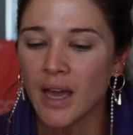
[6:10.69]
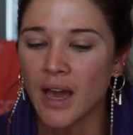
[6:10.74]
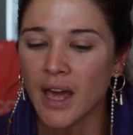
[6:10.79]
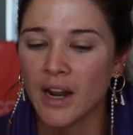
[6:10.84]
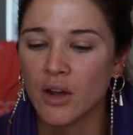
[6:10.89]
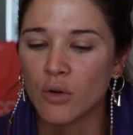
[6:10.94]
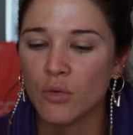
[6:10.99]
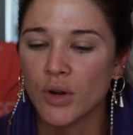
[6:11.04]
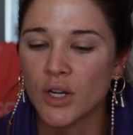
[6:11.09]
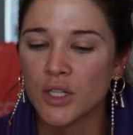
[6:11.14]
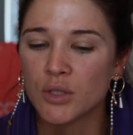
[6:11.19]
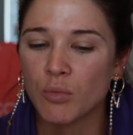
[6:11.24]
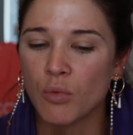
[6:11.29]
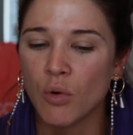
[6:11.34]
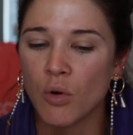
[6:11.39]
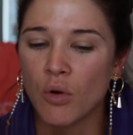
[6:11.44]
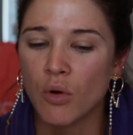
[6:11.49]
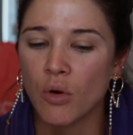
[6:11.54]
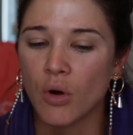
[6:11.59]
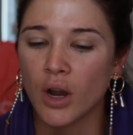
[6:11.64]
And I always
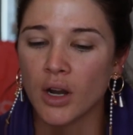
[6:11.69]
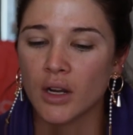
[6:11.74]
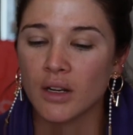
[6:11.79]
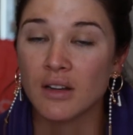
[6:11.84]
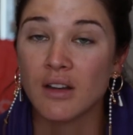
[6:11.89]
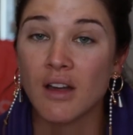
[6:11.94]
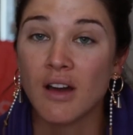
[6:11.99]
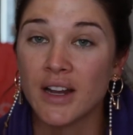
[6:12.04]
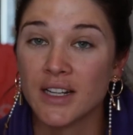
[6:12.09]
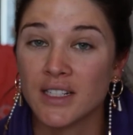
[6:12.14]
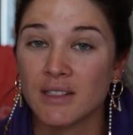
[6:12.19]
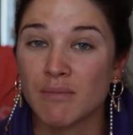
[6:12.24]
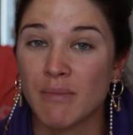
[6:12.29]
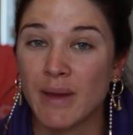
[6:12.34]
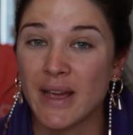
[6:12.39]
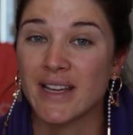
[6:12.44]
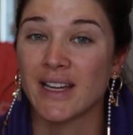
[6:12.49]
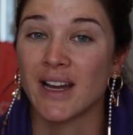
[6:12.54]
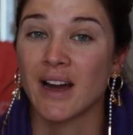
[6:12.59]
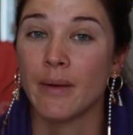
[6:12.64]
wore light
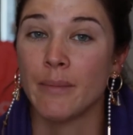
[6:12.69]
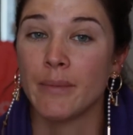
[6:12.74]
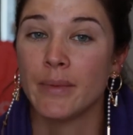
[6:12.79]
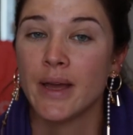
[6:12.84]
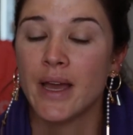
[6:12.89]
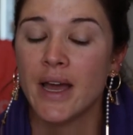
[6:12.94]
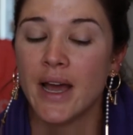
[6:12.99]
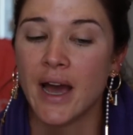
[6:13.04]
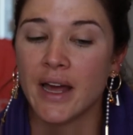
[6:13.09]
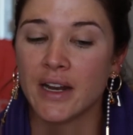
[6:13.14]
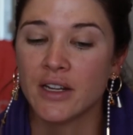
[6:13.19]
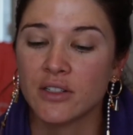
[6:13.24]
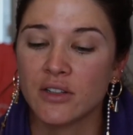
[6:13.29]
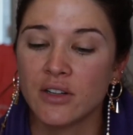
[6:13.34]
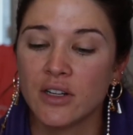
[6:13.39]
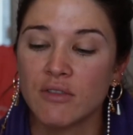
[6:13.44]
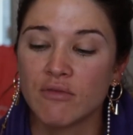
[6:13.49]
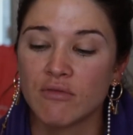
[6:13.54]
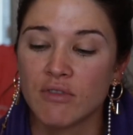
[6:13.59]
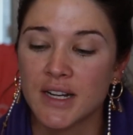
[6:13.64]
makeup, and it's
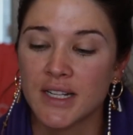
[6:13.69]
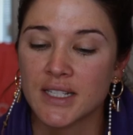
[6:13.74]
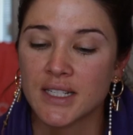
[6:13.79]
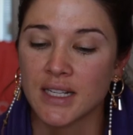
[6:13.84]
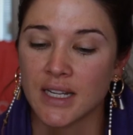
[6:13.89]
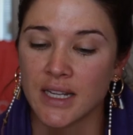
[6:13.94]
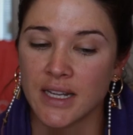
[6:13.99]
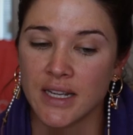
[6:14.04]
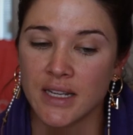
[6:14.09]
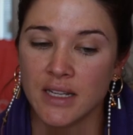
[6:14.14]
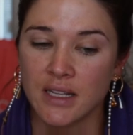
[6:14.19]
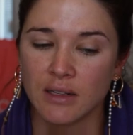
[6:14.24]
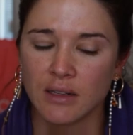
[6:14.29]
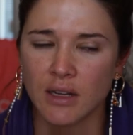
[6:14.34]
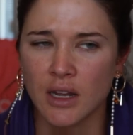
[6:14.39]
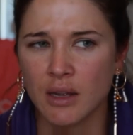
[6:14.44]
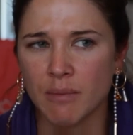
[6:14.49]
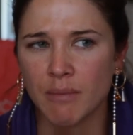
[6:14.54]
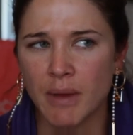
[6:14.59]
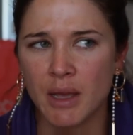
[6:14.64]
only recently,
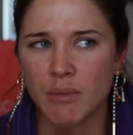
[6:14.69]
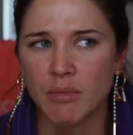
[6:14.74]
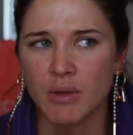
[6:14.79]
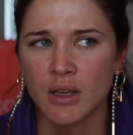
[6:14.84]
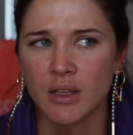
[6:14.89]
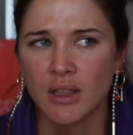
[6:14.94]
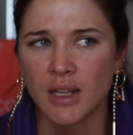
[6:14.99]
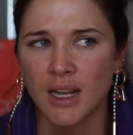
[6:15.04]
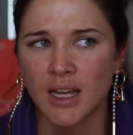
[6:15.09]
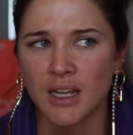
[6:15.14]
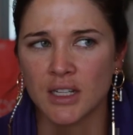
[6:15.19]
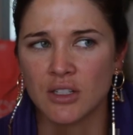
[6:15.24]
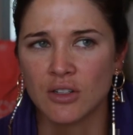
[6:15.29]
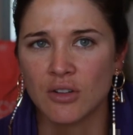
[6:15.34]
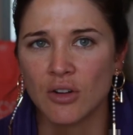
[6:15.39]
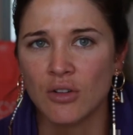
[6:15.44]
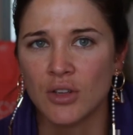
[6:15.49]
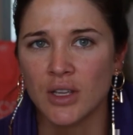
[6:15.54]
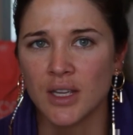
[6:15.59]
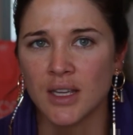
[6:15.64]
like maybe the last
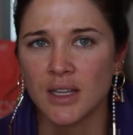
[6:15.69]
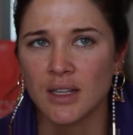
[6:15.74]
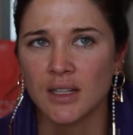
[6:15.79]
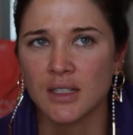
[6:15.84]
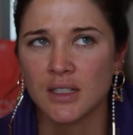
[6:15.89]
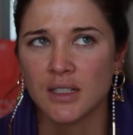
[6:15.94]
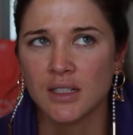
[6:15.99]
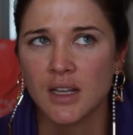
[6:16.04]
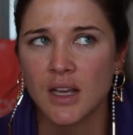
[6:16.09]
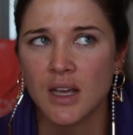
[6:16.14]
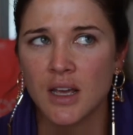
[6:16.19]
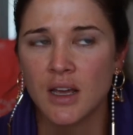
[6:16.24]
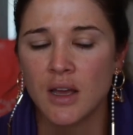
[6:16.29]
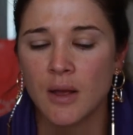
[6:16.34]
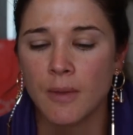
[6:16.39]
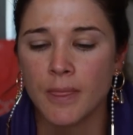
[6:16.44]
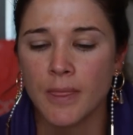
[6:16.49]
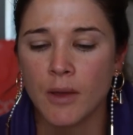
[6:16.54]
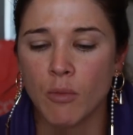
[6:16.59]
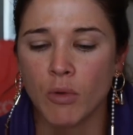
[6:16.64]
2 years,
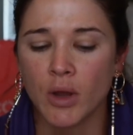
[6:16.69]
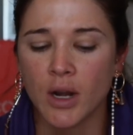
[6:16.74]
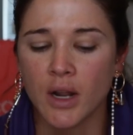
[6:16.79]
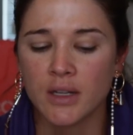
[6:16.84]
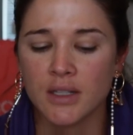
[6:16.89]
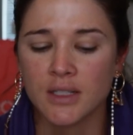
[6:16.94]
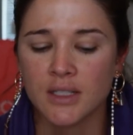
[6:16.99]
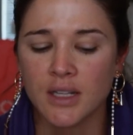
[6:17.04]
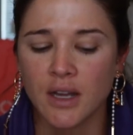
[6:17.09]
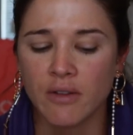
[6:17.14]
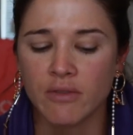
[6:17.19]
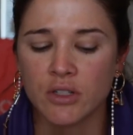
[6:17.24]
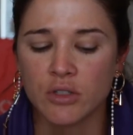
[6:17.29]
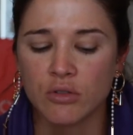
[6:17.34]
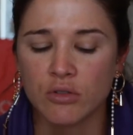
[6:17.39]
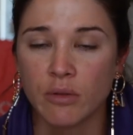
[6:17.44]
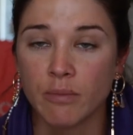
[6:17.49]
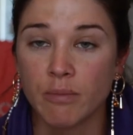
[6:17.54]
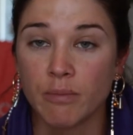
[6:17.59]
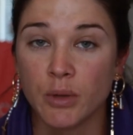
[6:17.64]
when I discovered
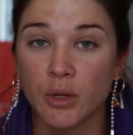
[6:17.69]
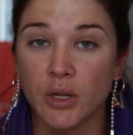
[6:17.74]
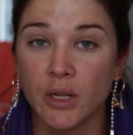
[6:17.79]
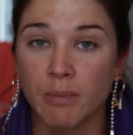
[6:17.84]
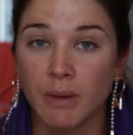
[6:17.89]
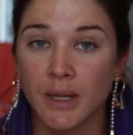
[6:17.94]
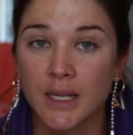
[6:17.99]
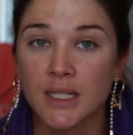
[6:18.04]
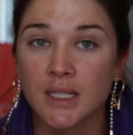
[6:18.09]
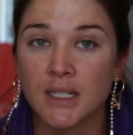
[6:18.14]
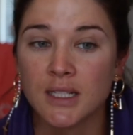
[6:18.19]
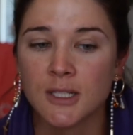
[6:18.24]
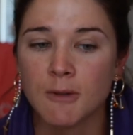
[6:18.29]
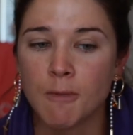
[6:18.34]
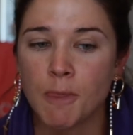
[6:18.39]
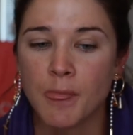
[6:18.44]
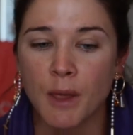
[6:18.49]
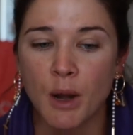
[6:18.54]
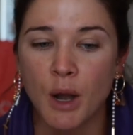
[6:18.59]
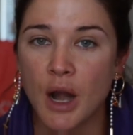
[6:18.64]
sort of beauty
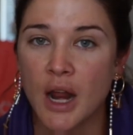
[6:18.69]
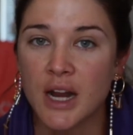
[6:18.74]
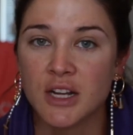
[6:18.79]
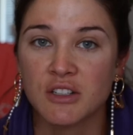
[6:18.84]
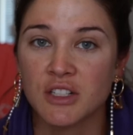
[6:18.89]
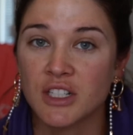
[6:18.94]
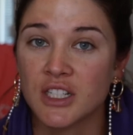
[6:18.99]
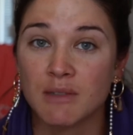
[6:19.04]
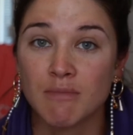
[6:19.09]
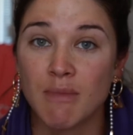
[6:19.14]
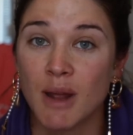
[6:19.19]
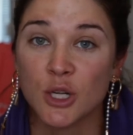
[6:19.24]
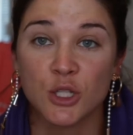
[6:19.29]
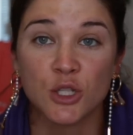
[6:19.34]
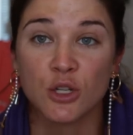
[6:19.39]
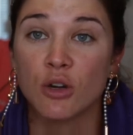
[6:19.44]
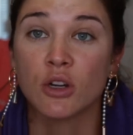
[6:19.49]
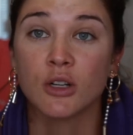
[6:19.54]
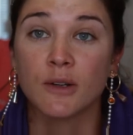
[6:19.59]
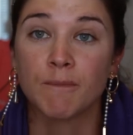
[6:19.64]
blenders, and I just smash
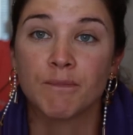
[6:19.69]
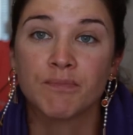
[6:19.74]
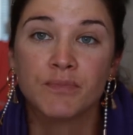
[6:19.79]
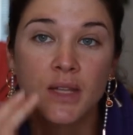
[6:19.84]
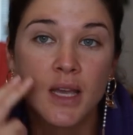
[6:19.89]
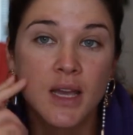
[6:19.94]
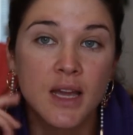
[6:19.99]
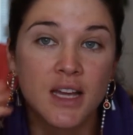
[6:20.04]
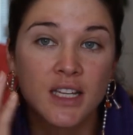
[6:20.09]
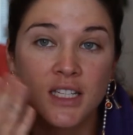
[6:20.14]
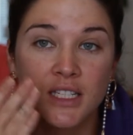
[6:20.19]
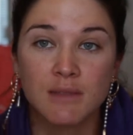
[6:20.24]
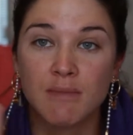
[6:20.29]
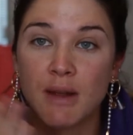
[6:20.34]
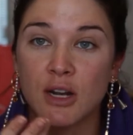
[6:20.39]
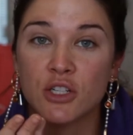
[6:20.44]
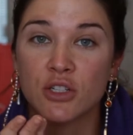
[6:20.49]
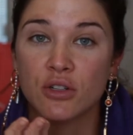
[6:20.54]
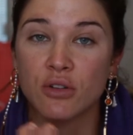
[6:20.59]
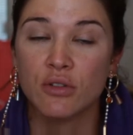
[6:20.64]
it on
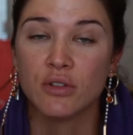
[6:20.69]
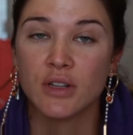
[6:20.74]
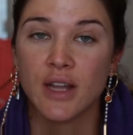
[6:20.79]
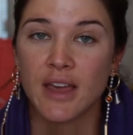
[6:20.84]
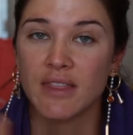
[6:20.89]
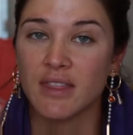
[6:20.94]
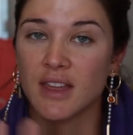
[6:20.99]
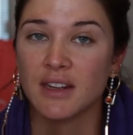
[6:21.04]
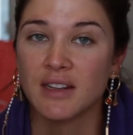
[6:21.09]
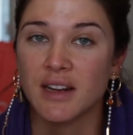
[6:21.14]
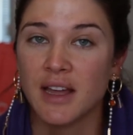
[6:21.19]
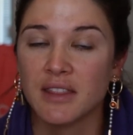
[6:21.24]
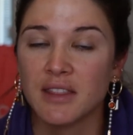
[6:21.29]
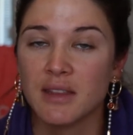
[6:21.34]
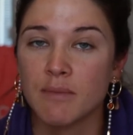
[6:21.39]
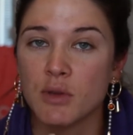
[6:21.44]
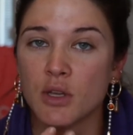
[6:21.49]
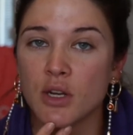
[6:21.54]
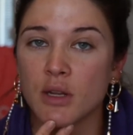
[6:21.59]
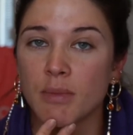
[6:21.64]
and then let
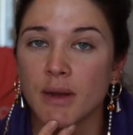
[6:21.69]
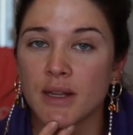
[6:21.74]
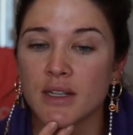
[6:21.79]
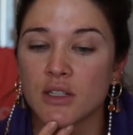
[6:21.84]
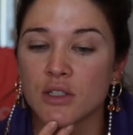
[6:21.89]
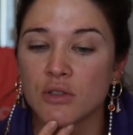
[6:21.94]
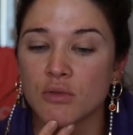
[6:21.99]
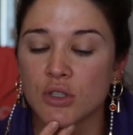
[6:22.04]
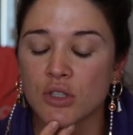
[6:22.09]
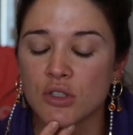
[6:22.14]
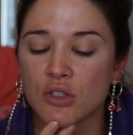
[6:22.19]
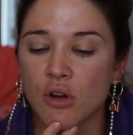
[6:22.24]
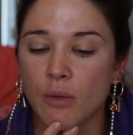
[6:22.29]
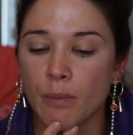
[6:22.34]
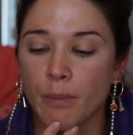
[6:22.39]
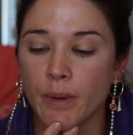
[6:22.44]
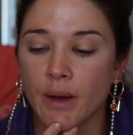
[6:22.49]
the beauty blender do its job.